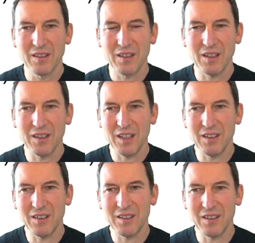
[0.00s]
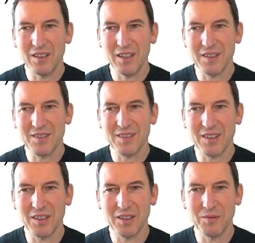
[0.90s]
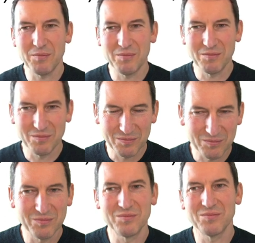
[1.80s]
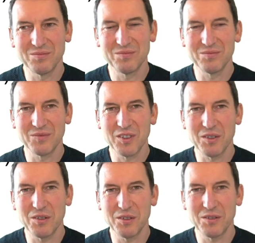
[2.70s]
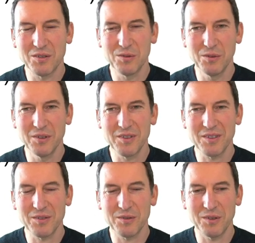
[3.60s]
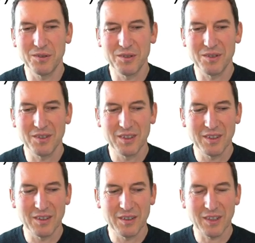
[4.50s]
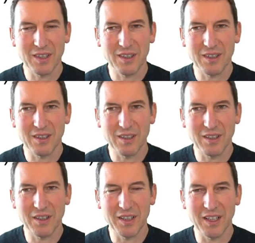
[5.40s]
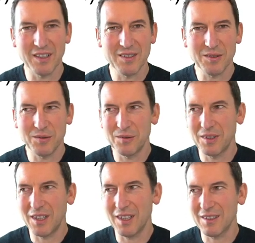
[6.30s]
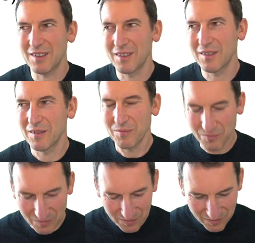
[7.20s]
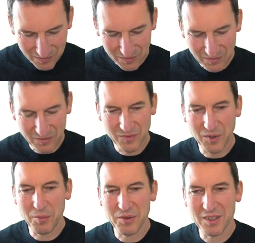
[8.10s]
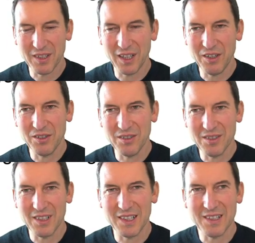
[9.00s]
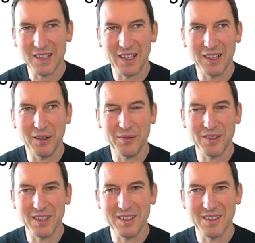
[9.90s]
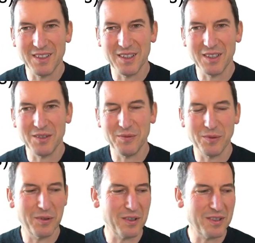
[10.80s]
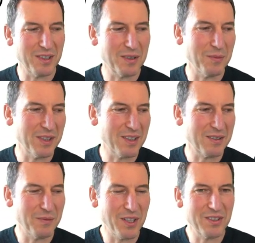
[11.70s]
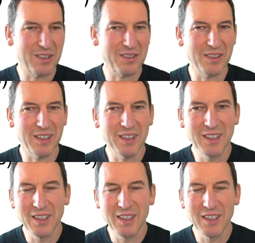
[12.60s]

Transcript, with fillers: and then, yes, there are good tools to use RNNs to get representations, let's say of sentences for sentiment estimation and so on.